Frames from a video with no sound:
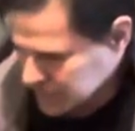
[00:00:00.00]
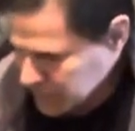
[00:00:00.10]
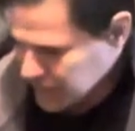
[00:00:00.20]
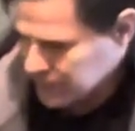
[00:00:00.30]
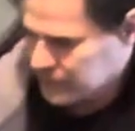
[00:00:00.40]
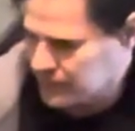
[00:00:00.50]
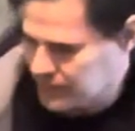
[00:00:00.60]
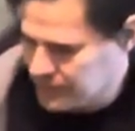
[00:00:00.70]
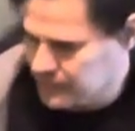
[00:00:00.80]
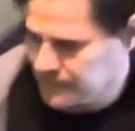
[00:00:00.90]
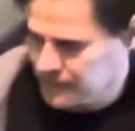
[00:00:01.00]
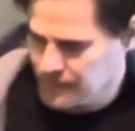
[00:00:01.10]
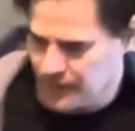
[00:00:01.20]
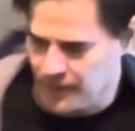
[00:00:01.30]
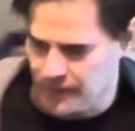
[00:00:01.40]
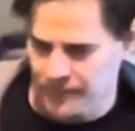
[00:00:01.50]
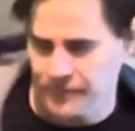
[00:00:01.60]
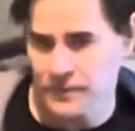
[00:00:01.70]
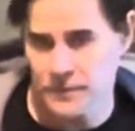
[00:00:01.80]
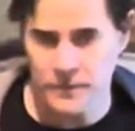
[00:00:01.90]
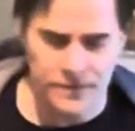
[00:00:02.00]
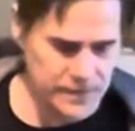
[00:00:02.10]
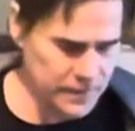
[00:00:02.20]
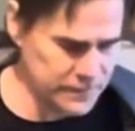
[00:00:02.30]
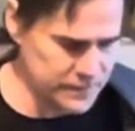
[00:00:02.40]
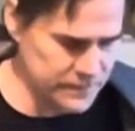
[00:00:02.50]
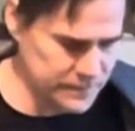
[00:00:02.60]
right, then yeah, it feels pretty solid.